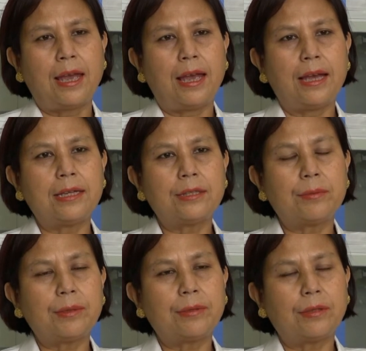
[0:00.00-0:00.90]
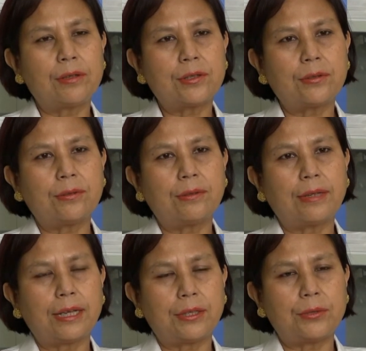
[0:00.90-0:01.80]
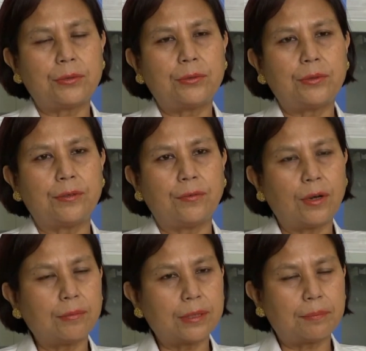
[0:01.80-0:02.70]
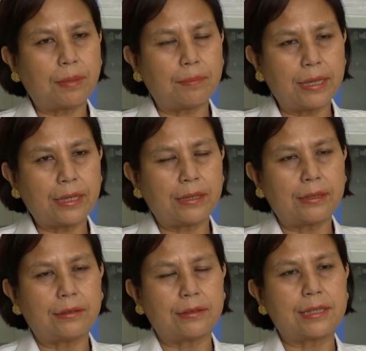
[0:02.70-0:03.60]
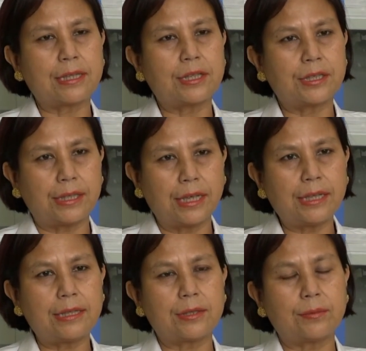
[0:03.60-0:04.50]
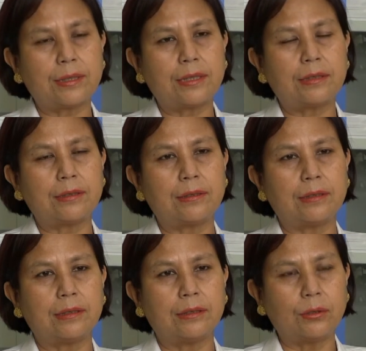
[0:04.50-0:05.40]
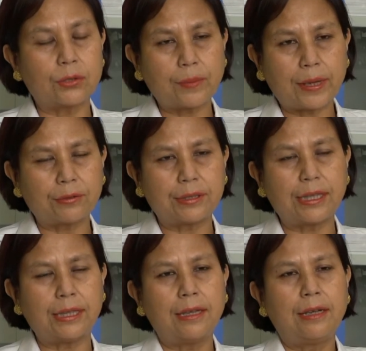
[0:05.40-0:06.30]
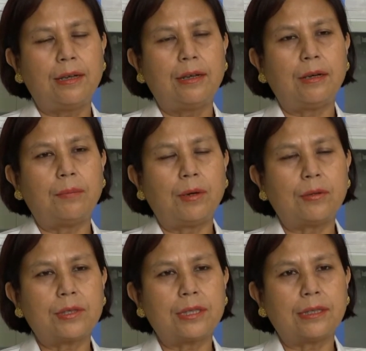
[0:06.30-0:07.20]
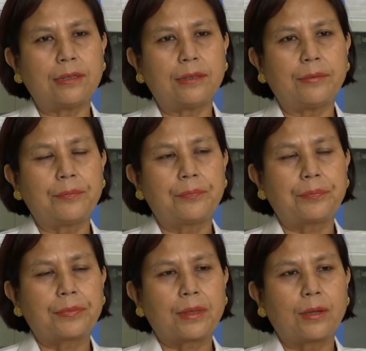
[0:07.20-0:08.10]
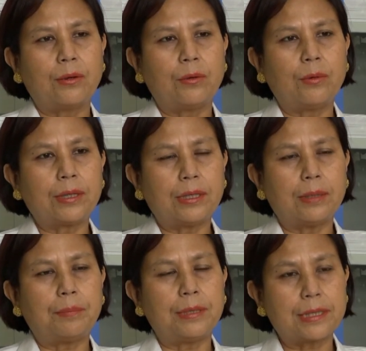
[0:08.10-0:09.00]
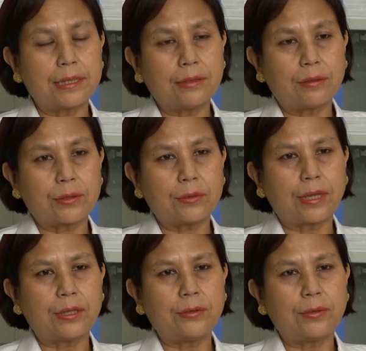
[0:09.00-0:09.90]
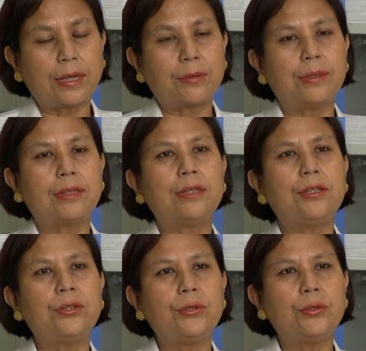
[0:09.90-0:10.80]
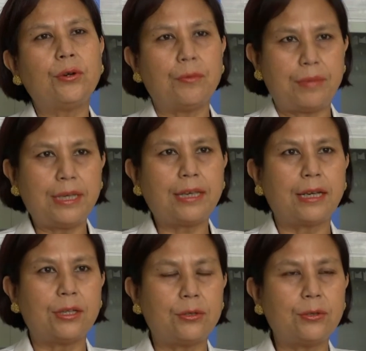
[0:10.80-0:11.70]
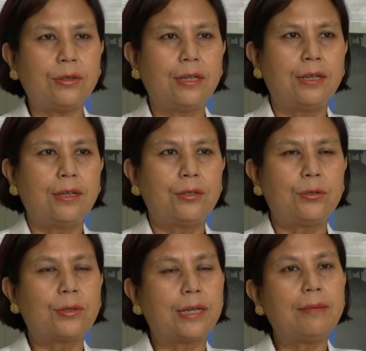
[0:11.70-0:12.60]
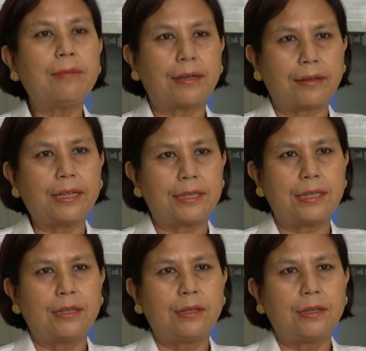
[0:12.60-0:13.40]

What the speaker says: And we would also like to inform the public on such a day, this World No Tobacco Day, about what a person also can do, like whether you or me can do to claim our right.